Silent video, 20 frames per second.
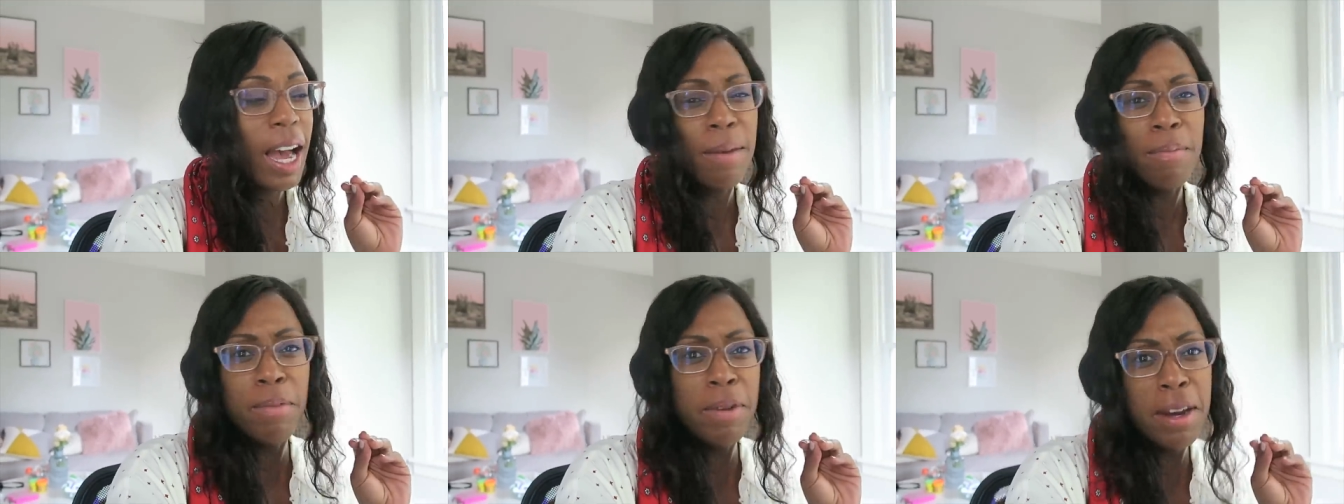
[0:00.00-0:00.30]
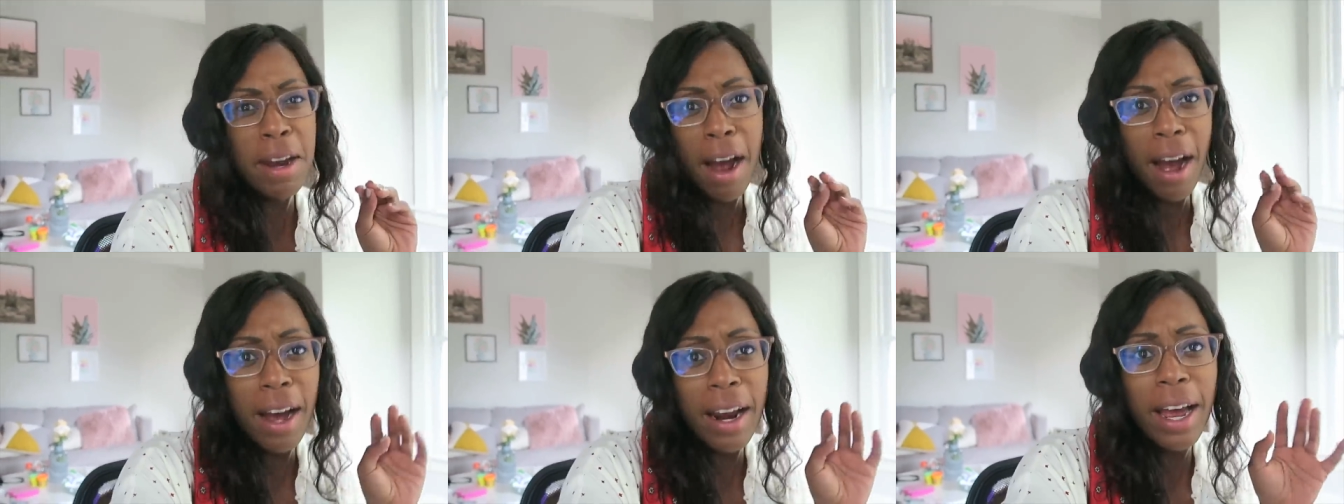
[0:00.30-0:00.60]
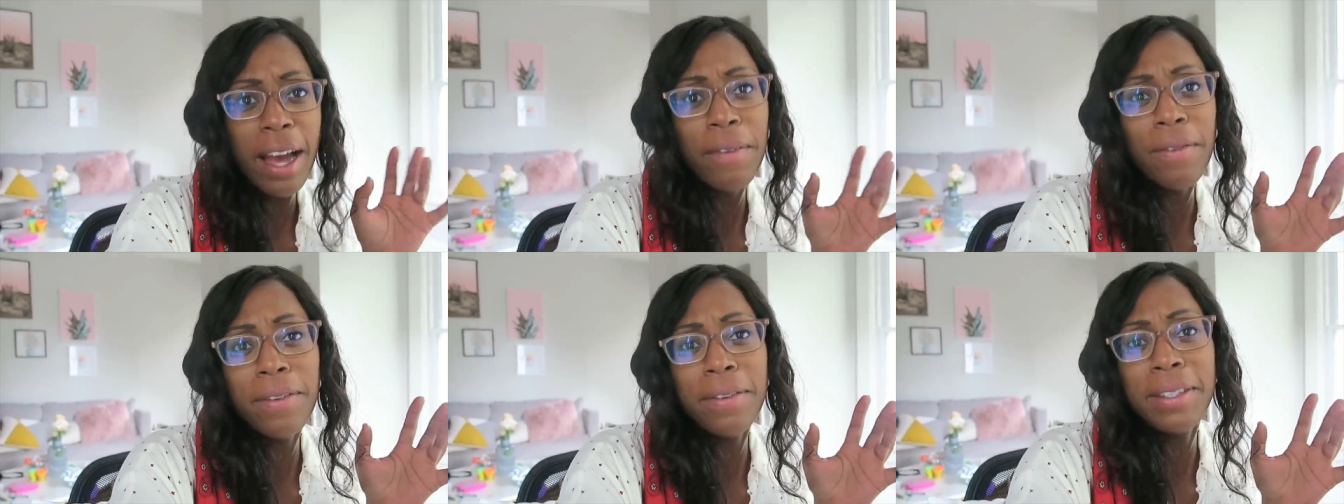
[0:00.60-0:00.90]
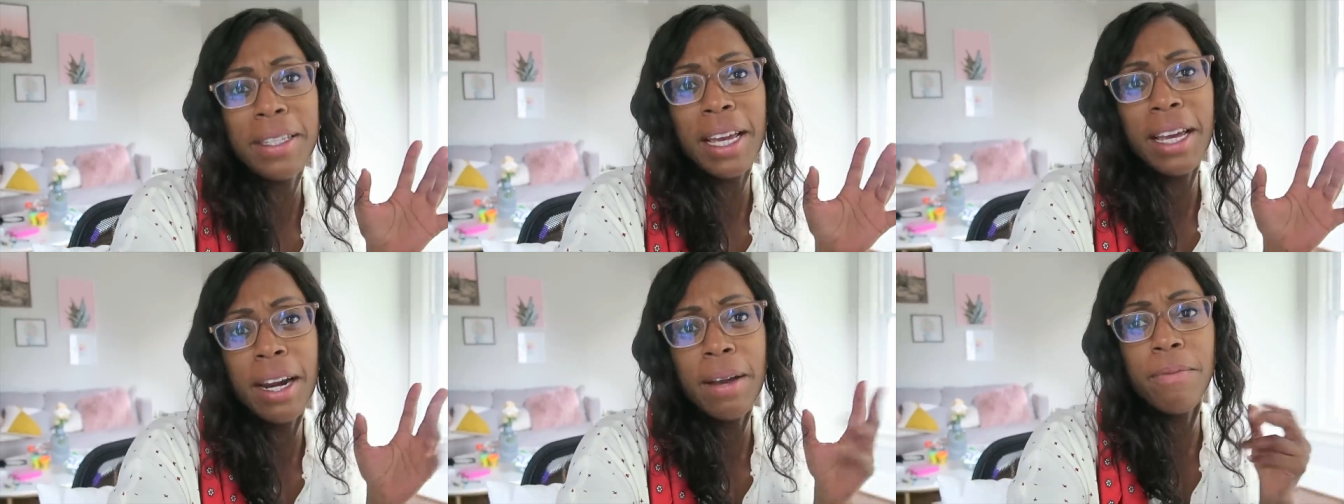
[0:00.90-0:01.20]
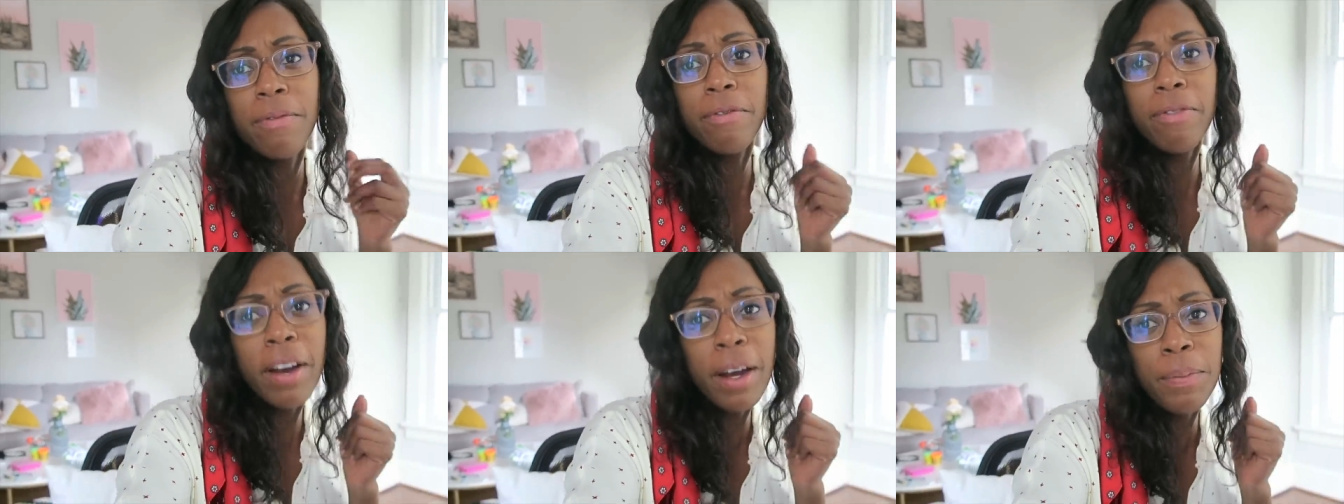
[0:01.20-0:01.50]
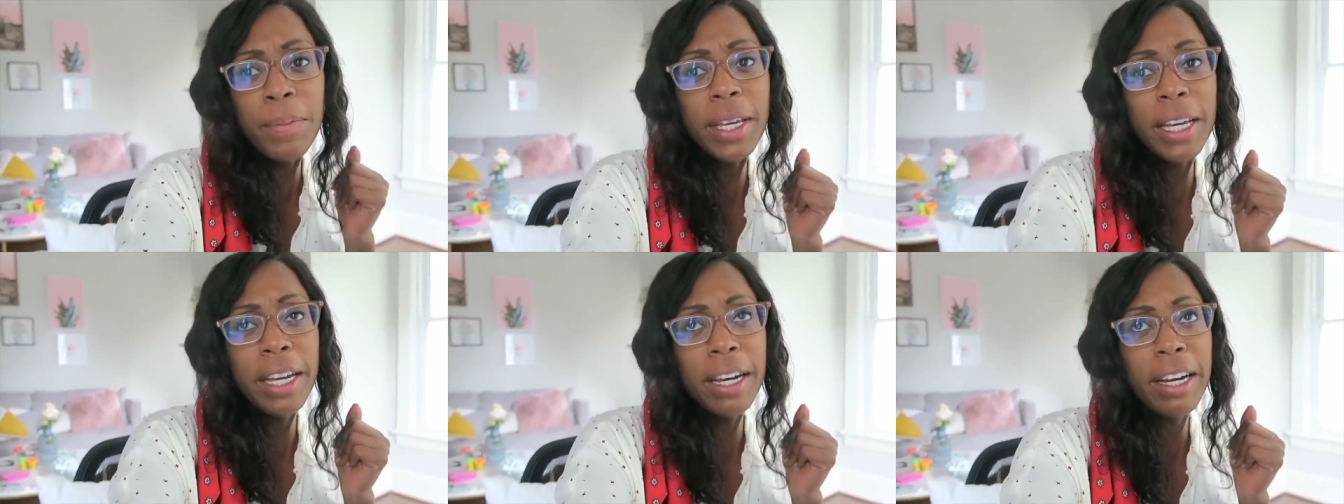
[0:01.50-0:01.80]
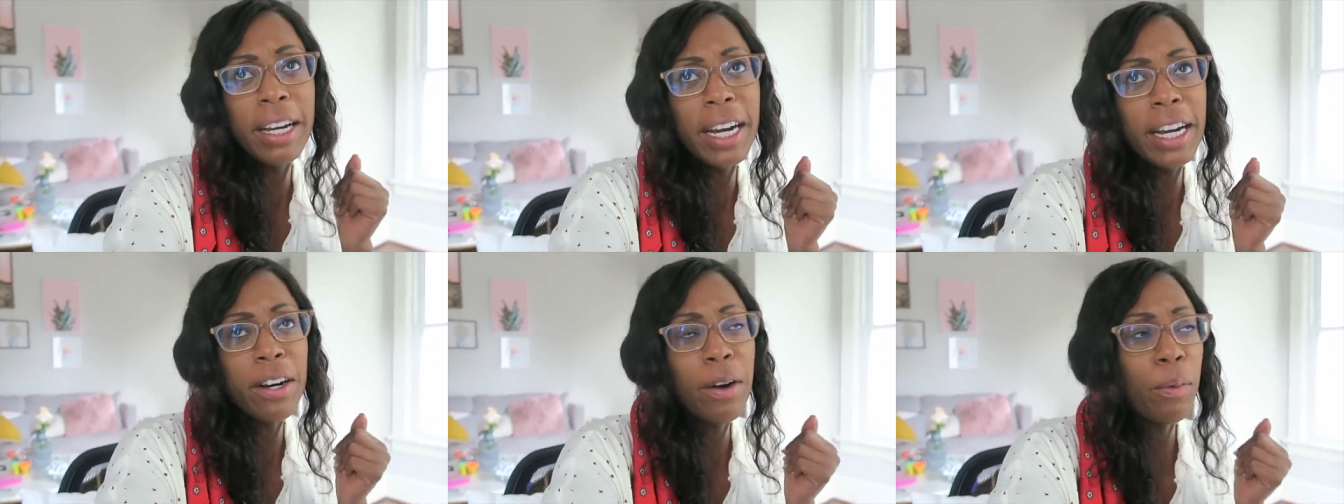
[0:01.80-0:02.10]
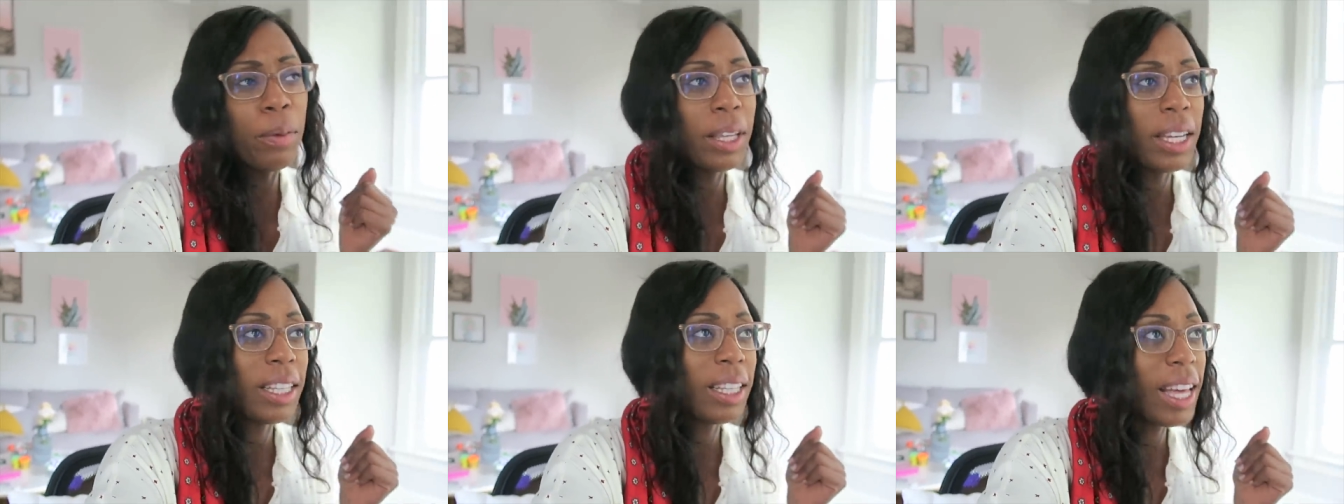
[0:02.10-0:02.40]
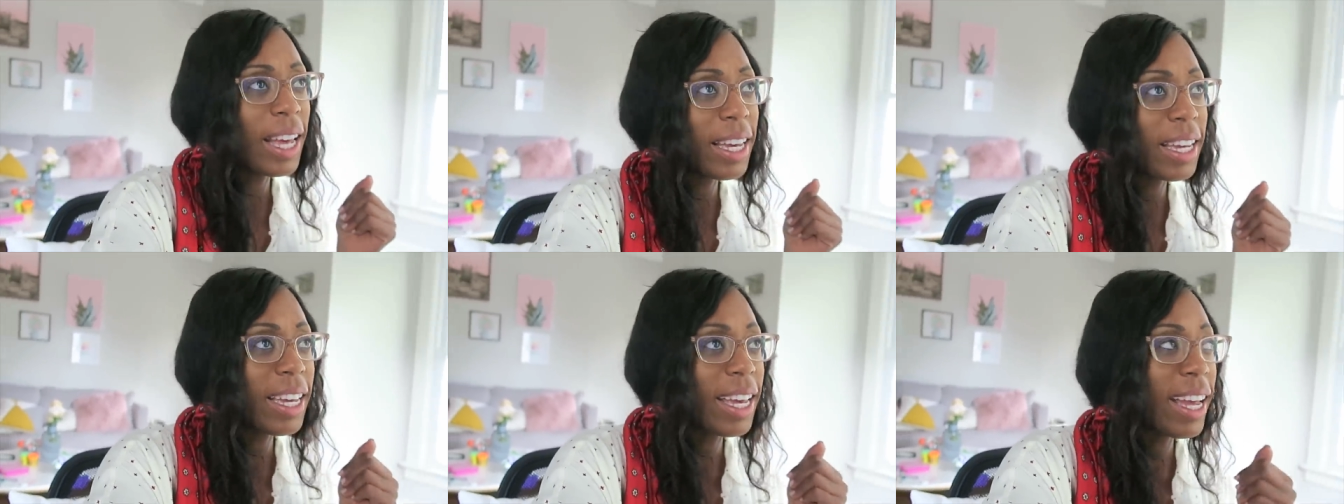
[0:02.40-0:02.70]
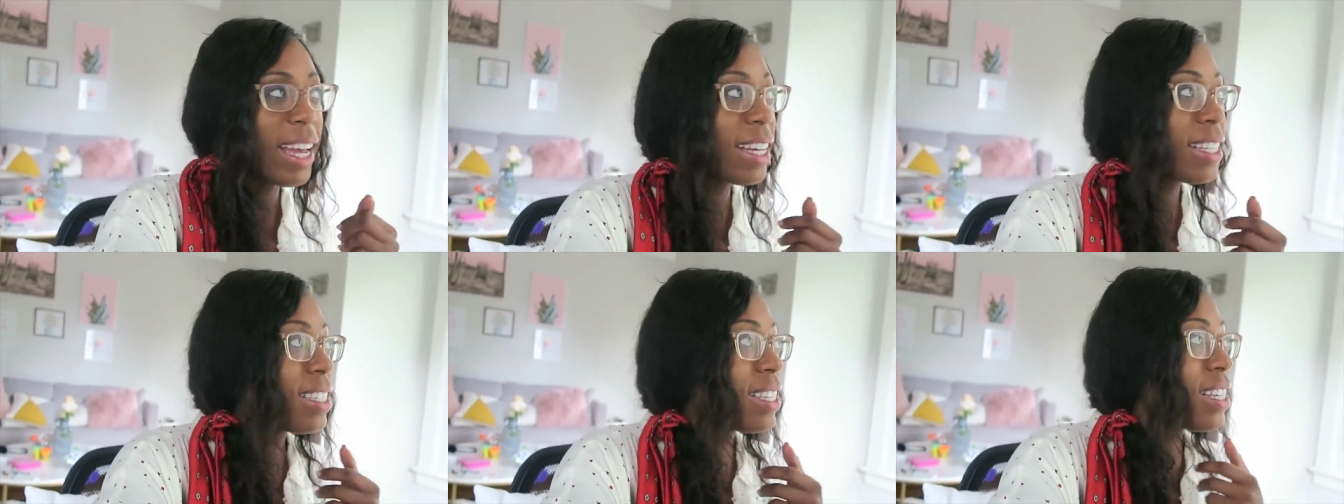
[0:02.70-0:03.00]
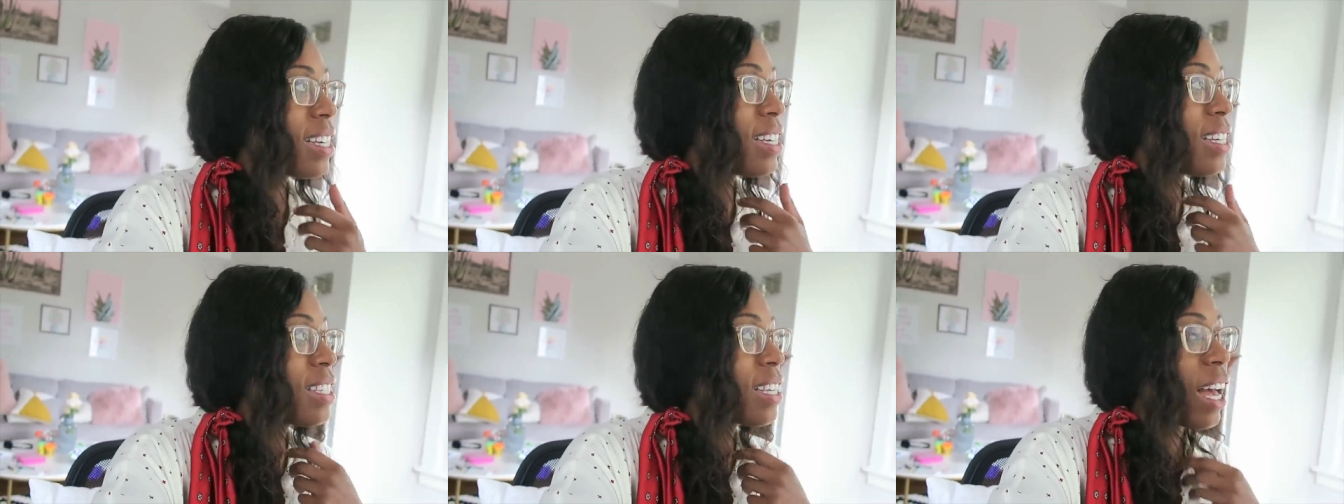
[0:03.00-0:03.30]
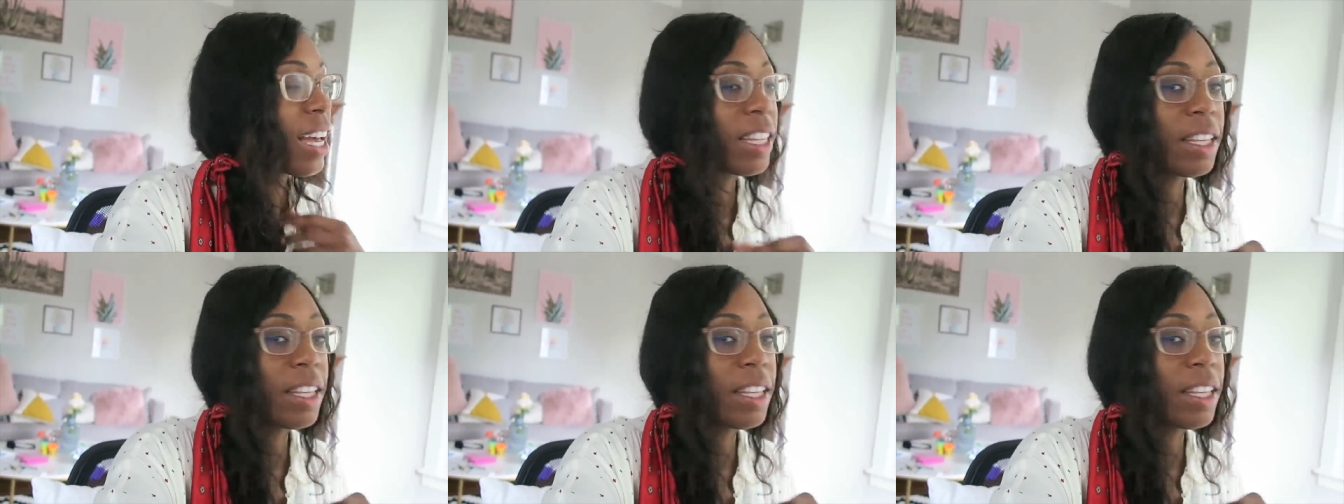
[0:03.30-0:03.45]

I'm not ever saying I'm from here. I don't really like Kansas.